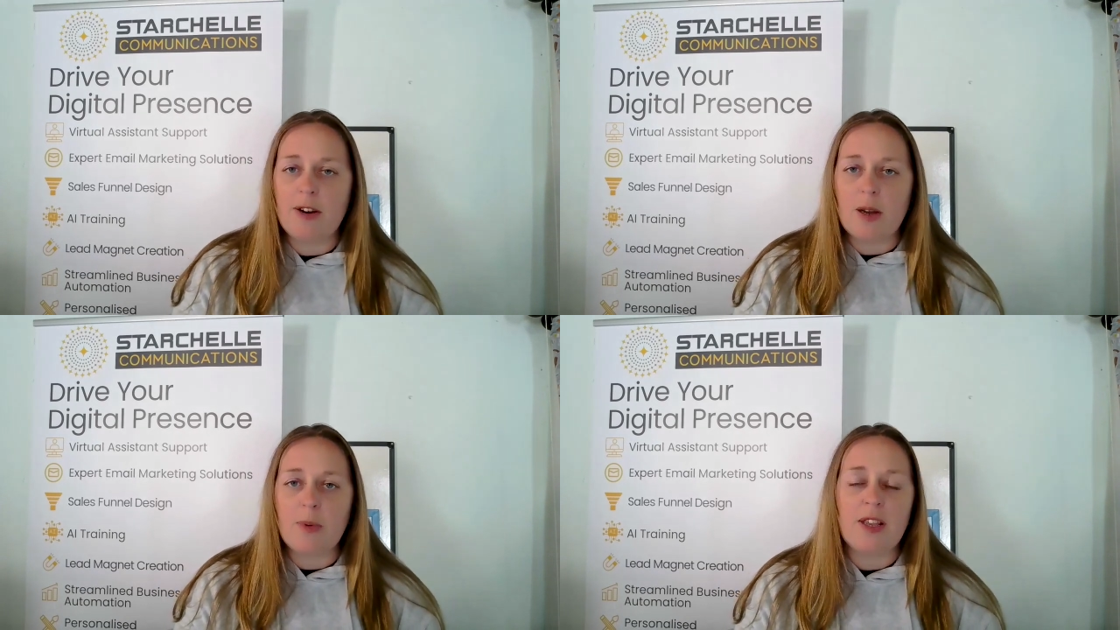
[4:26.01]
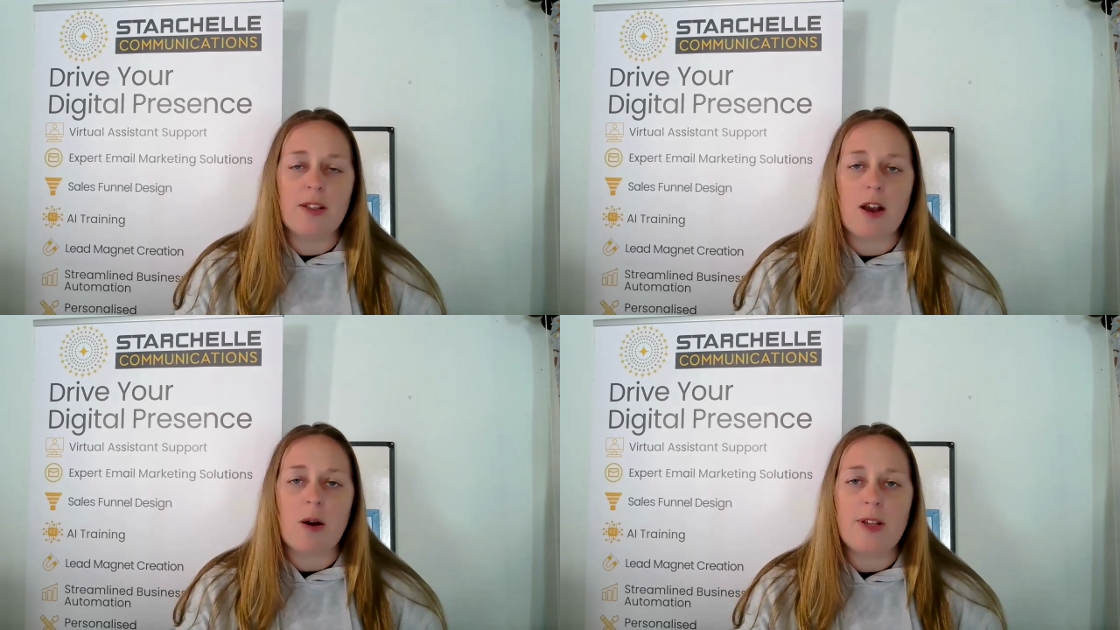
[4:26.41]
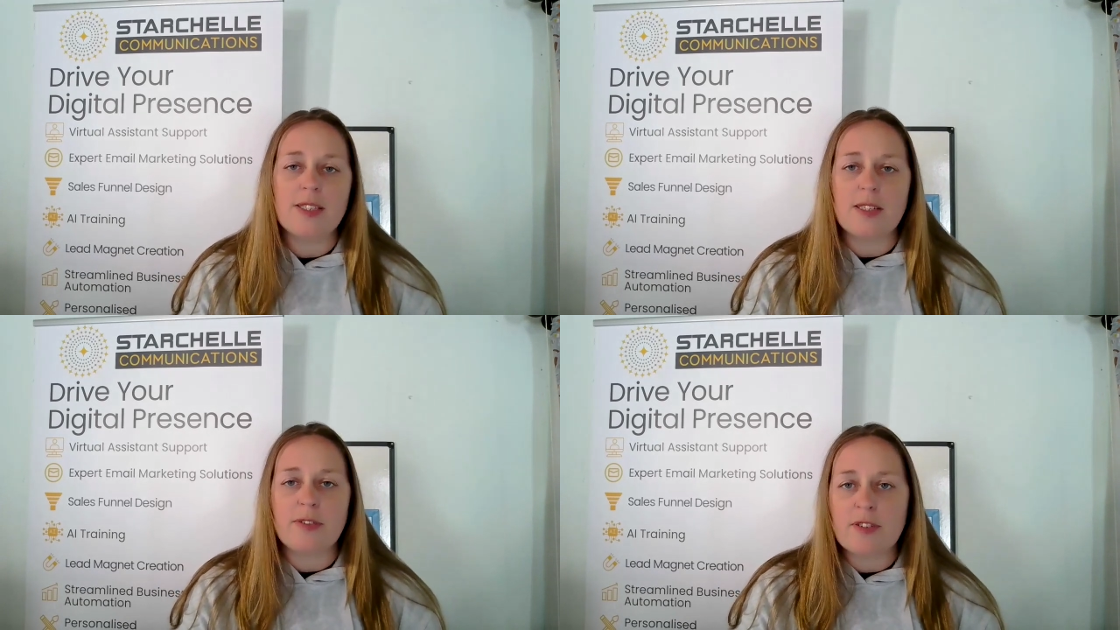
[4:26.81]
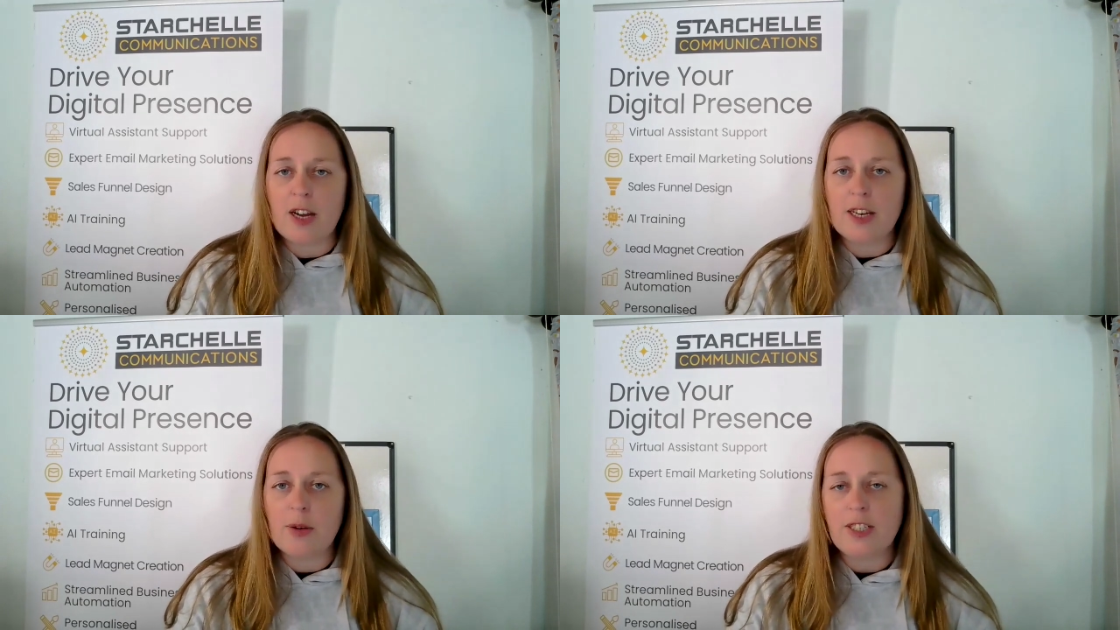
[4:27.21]
and I'll be in the comments if you've
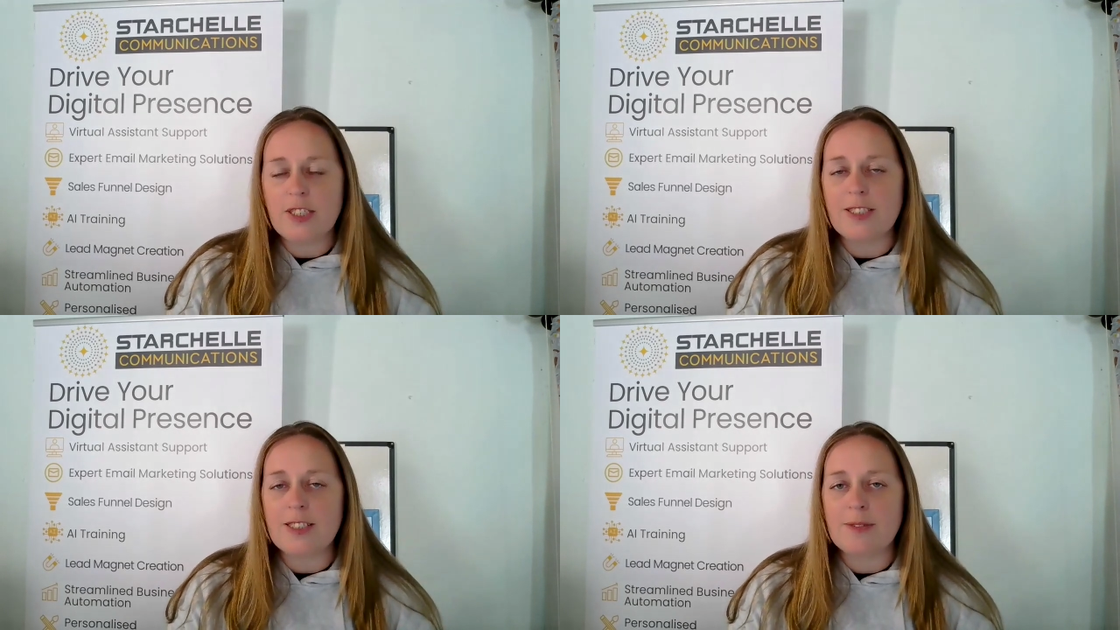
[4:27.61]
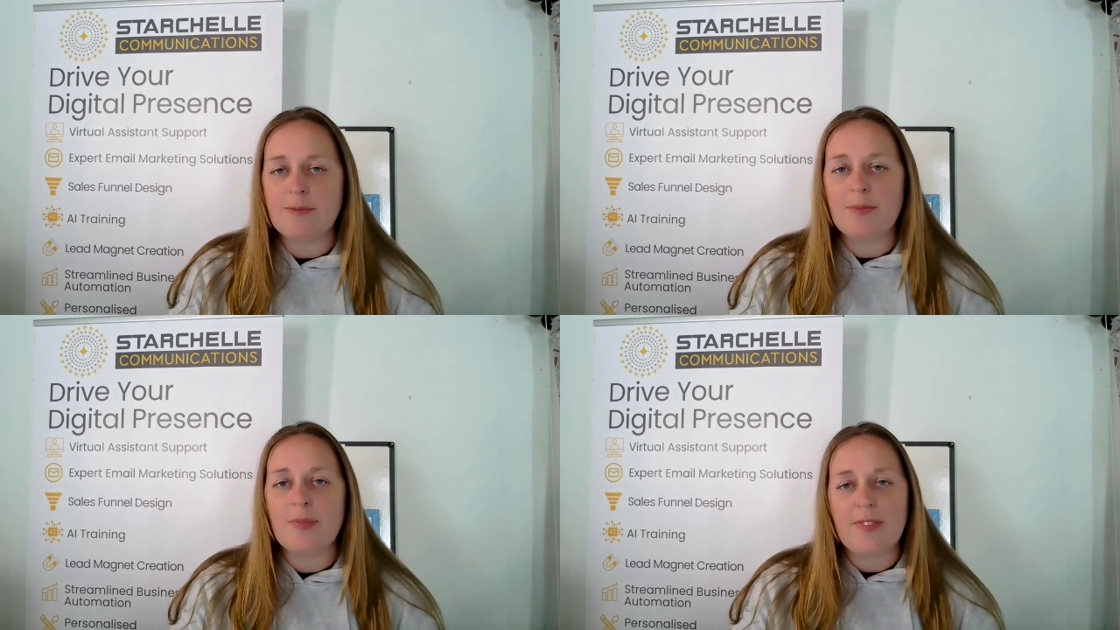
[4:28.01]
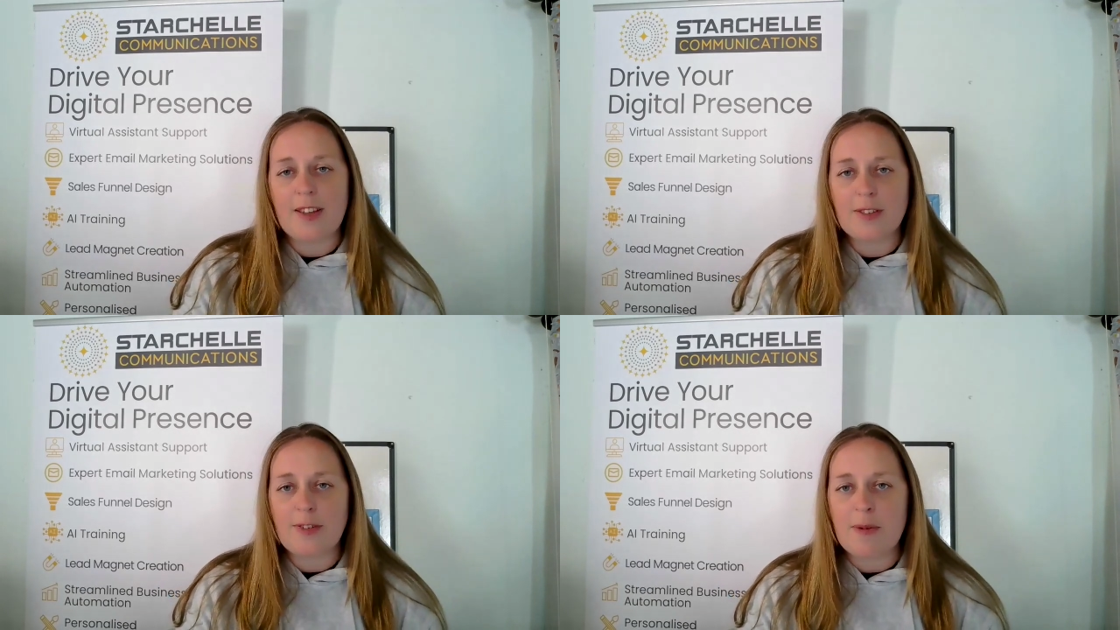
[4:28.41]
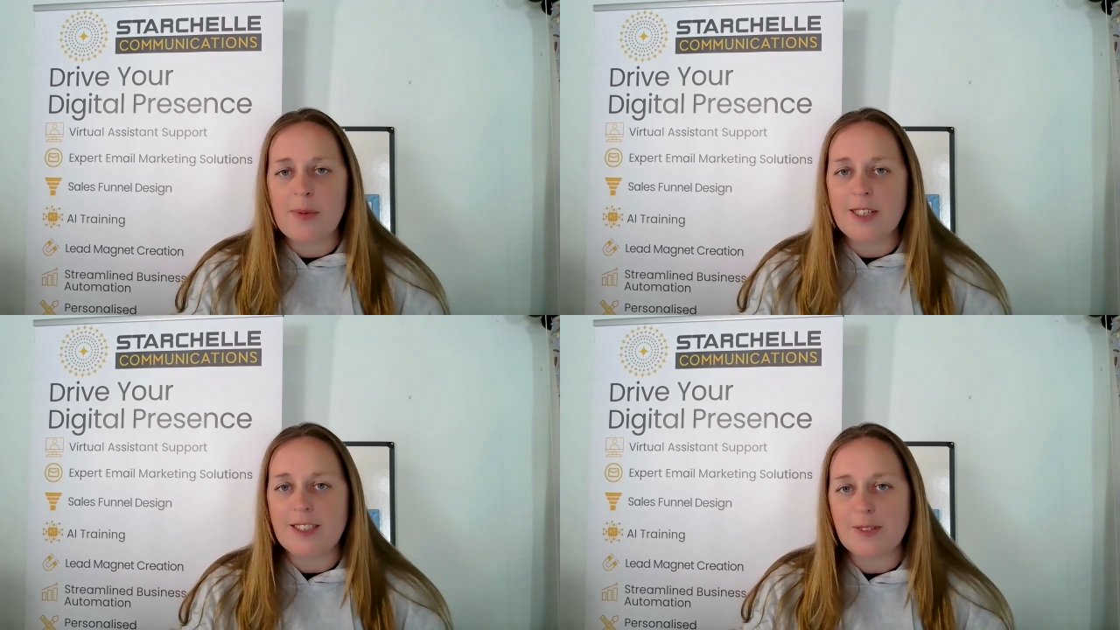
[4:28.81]
got any questions. Thanks very
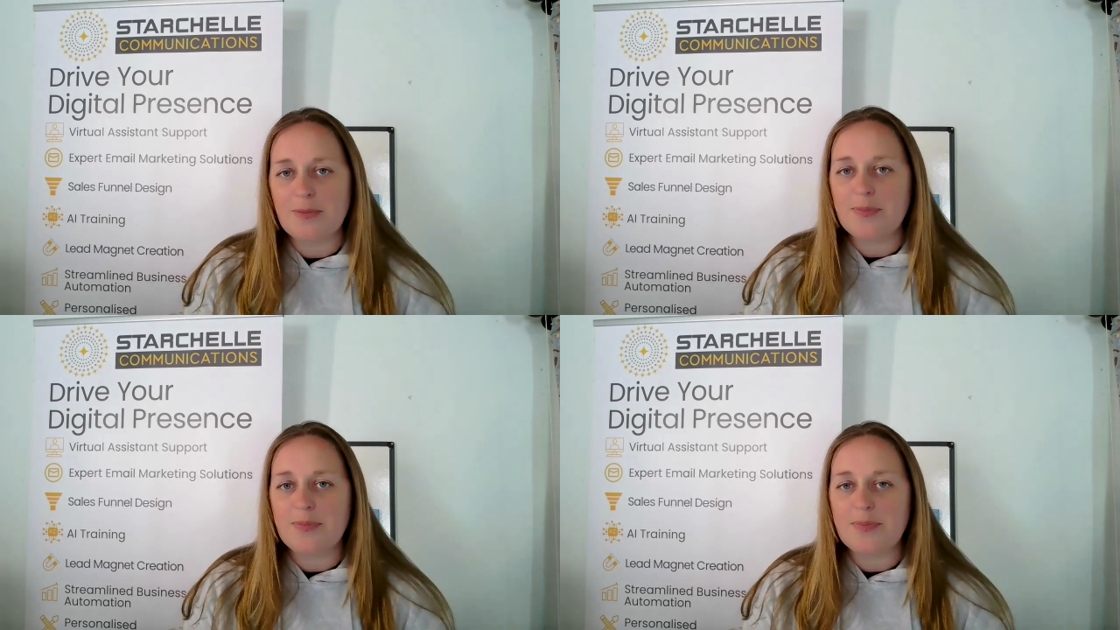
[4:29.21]
much.